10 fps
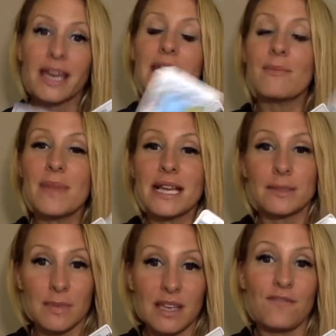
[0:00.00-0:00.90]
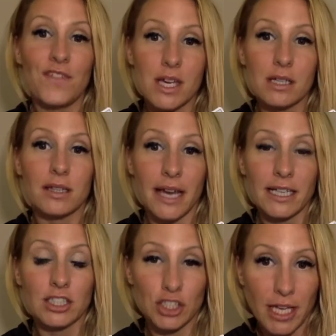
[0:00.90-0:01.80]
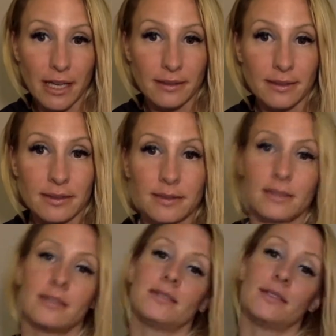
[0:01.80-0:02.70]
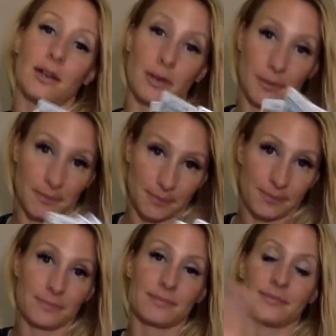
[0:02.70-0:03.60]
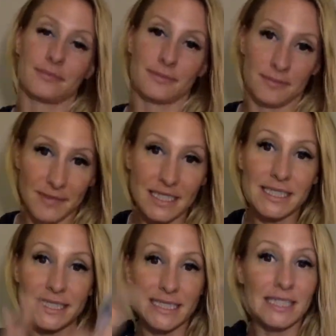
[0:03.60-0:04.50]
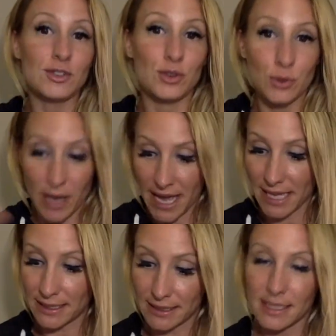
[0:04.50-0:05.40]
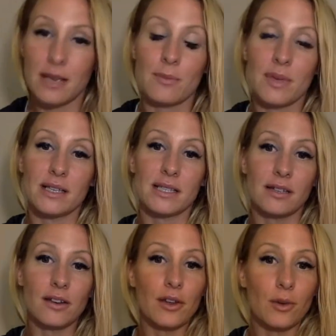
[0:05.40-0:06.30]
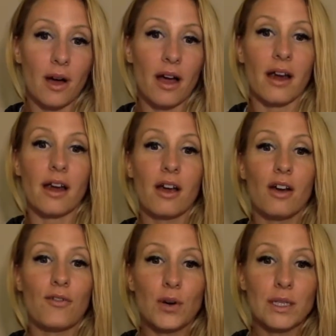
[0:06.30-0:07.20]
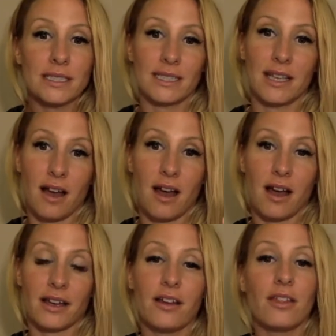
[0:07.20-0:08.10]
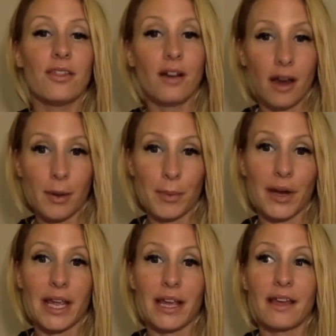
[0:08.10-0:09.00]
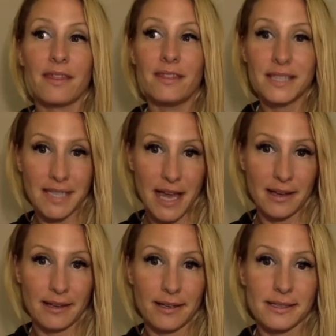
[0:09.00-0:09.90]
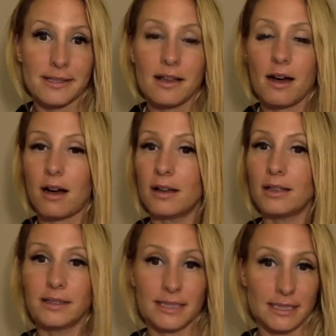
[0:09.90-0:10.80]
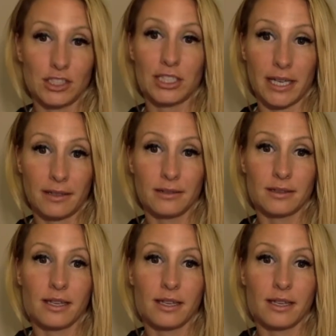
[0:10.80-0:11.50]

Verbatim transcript: it makes me feel like shit so this needs to end because here you are focusing on the heartbreak the sadness all of this shit